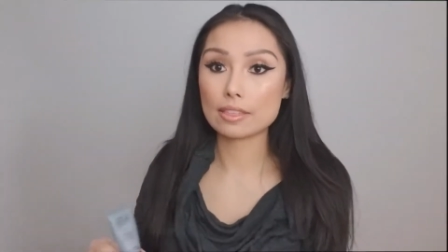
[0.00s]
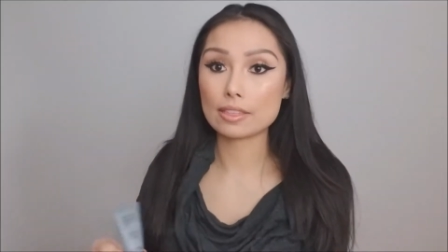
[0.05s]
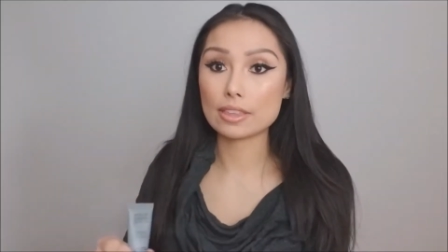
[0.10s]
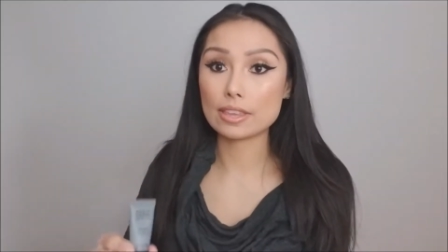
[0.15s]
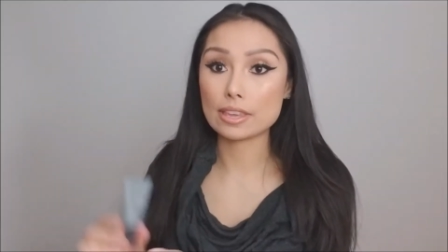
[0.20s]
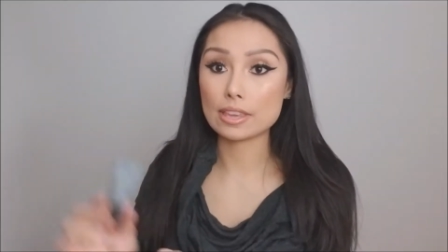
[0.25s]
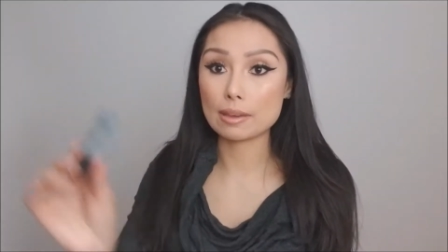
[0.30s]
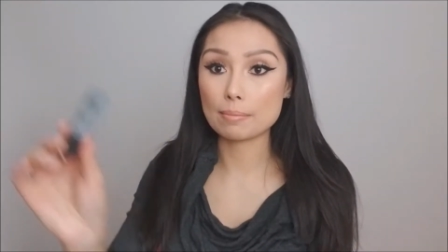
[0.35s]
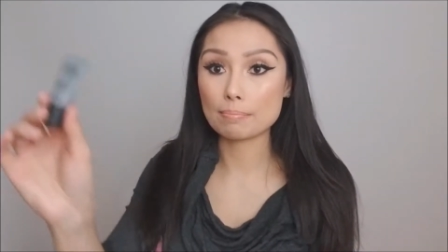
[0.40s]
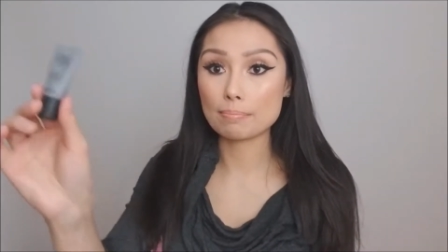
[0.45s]

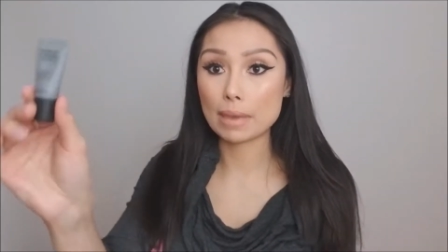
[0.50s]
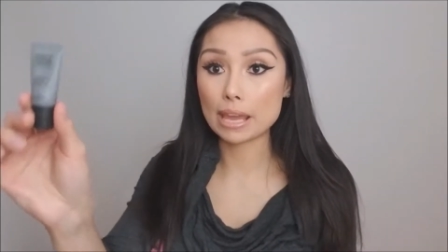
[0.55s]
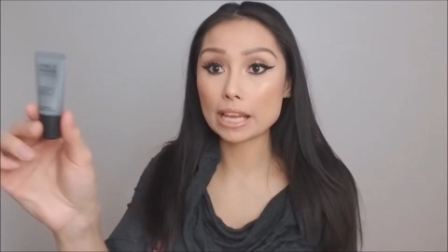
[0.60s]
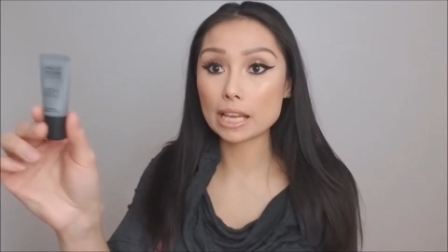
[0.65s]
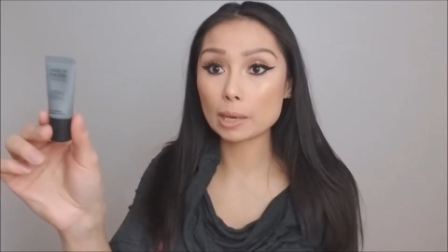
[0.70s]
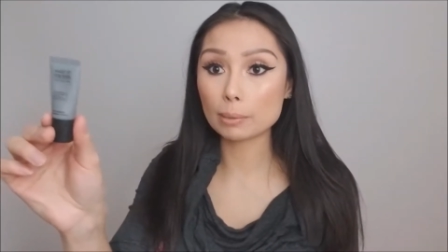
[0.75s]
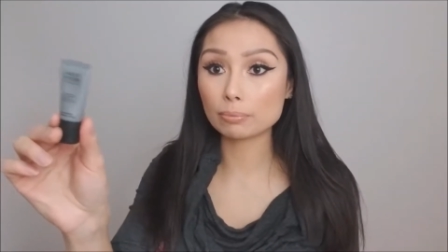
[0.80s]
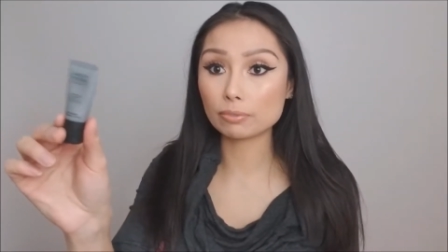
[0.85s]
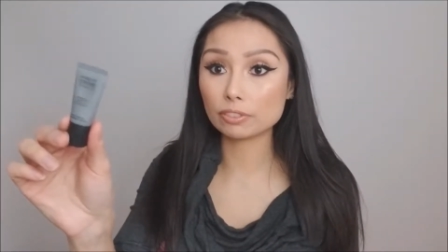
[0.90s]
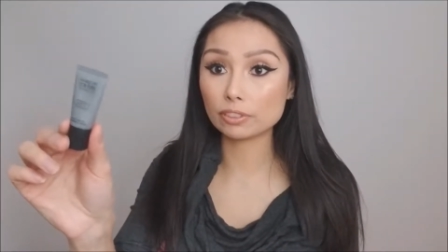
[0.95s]
The
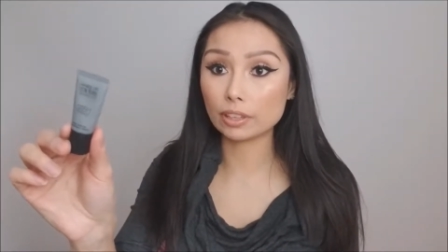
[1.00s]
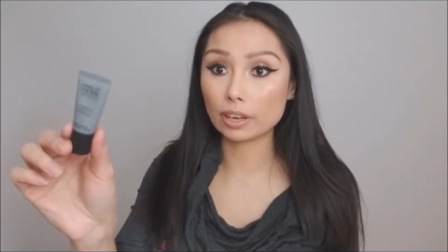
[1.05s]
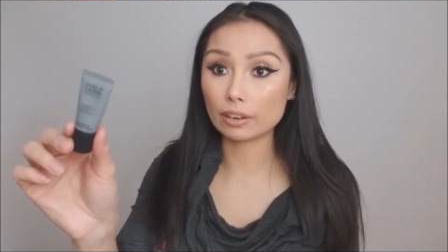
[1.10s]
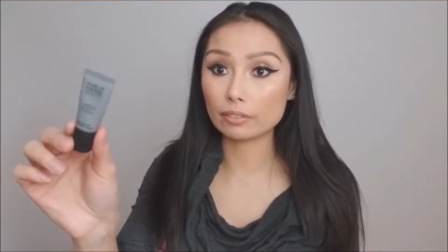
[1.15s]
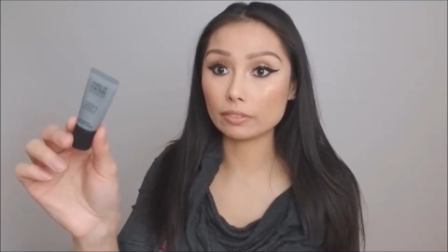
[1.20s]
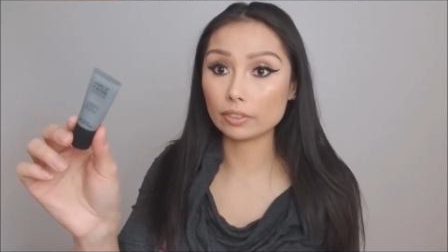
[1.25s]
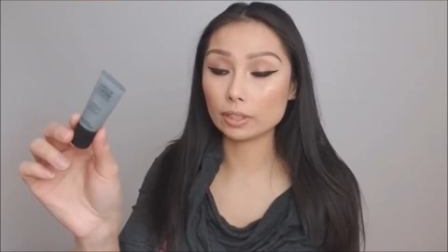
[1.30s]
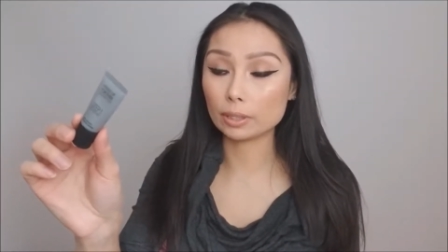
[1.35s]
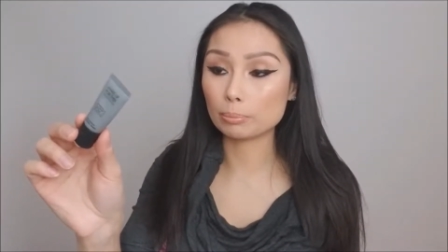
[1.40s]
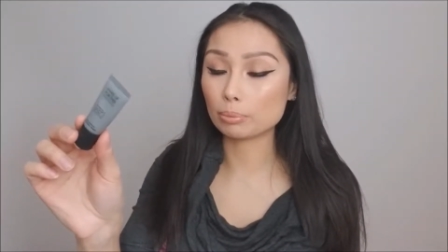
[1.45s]
Makeup
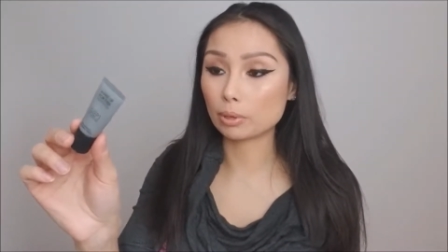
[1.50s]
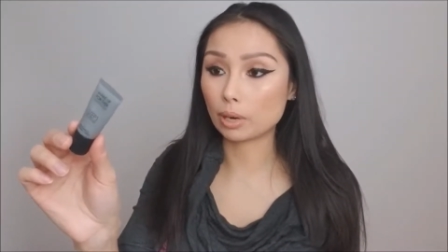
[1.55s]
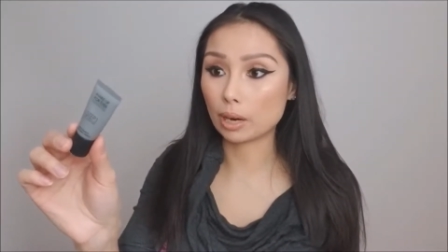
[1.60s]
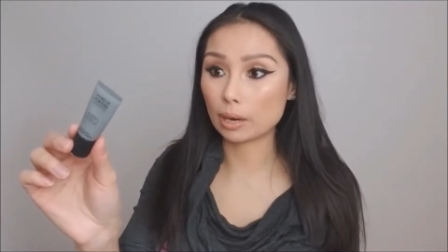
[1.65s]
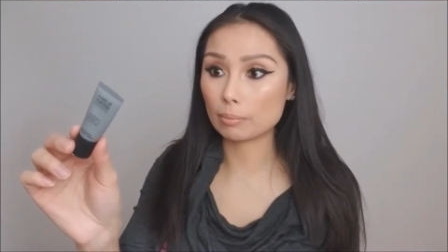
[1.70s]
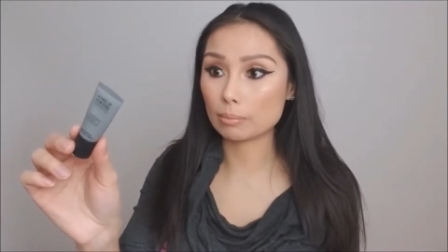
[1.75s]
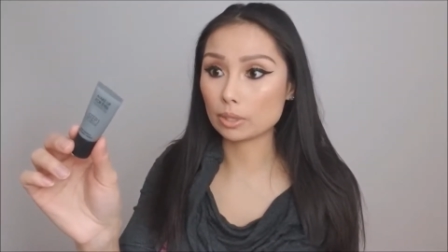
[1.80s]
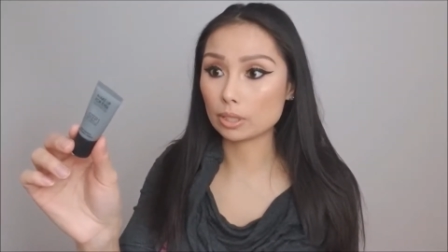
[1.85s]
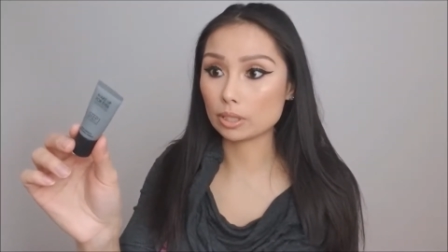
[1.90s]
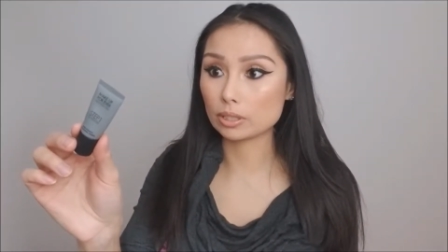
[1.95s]
Forever
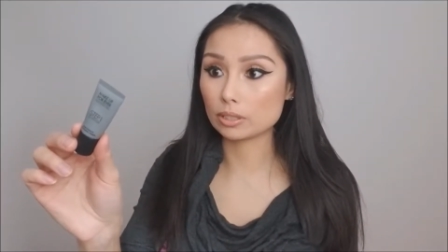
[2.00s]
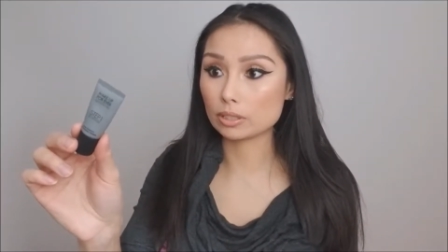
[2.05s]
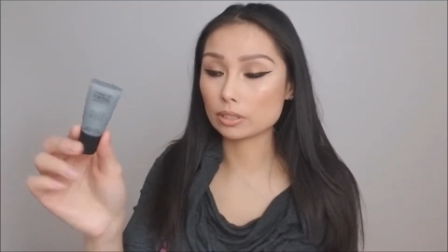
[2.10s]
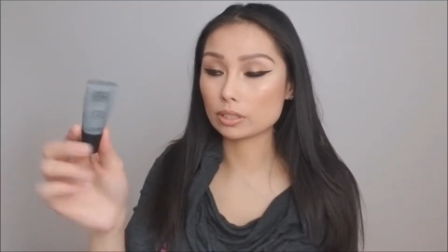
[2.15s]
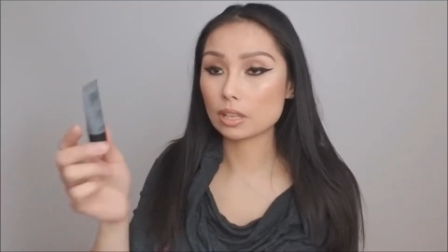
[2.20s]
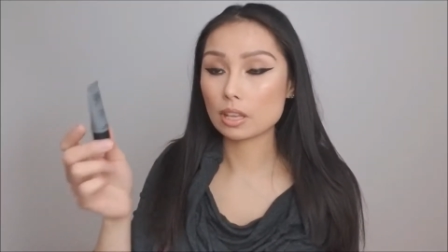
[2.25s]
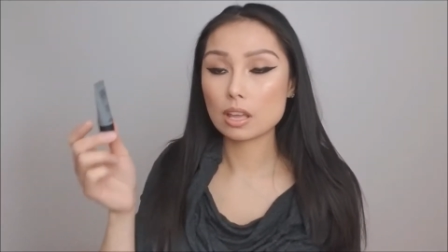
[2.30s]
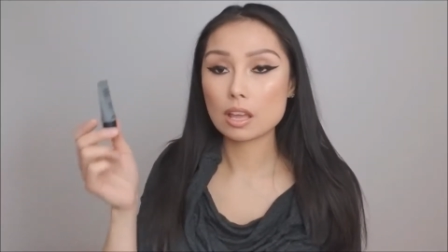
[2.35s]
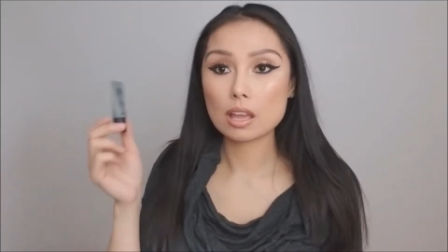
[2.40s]
primers,